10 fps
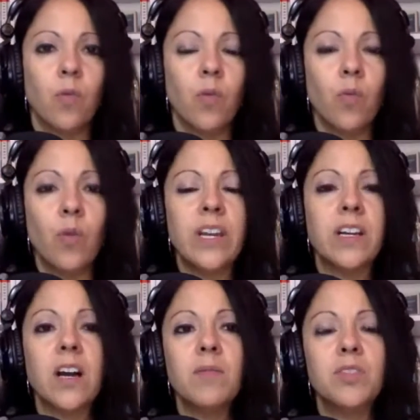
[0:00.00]
when it
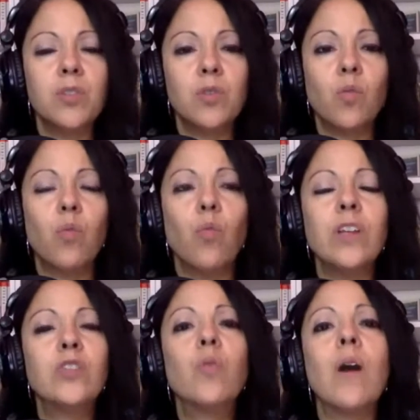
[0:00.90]
comes to
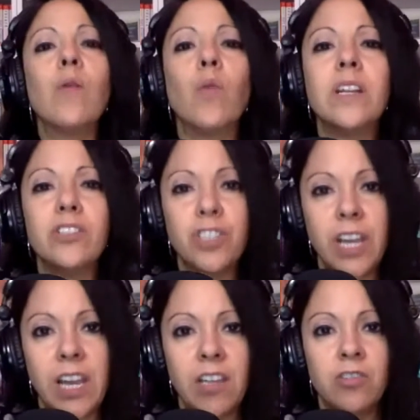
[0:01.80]
what do I want to
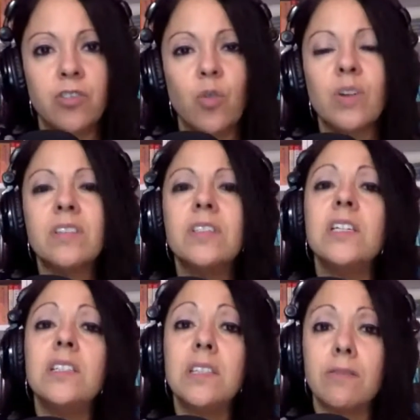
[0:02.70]
change or
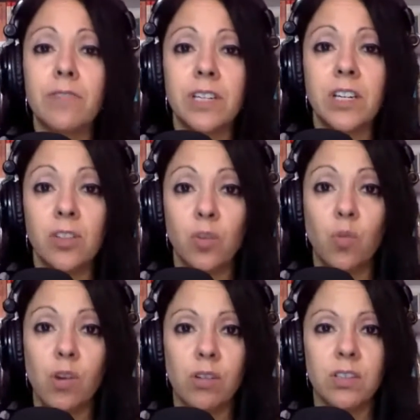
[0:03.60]
see different in the
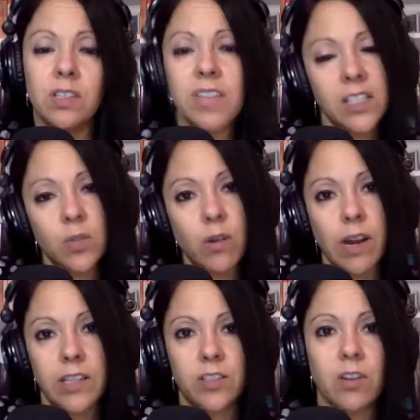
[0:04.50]
world? That's where
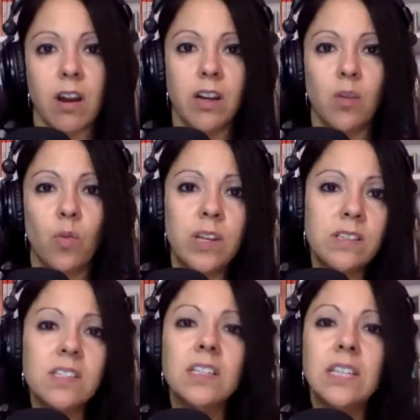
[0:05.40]
I start. What
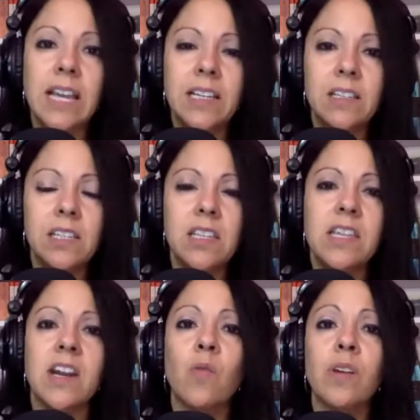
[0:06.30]
is the legacy
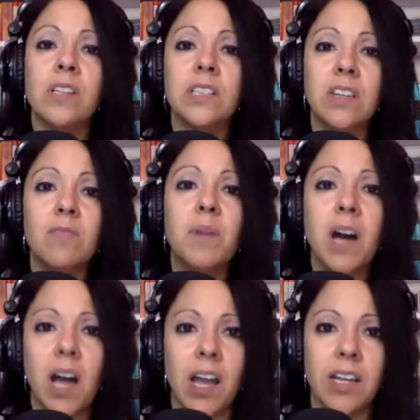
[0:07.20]
that I want to leave
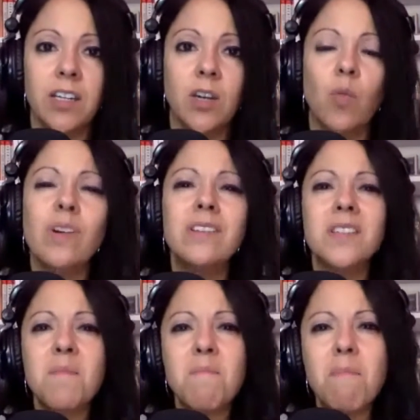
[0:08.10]
behind? What is
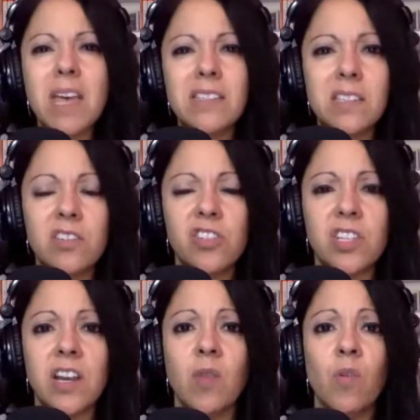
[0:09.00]
the message
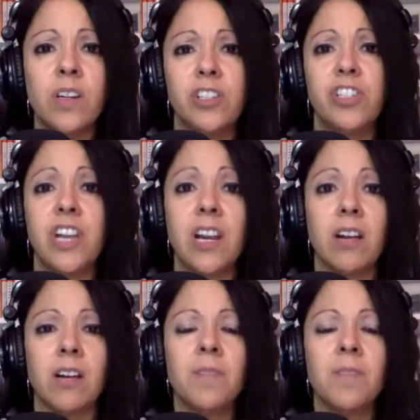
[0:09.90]
that I want to share?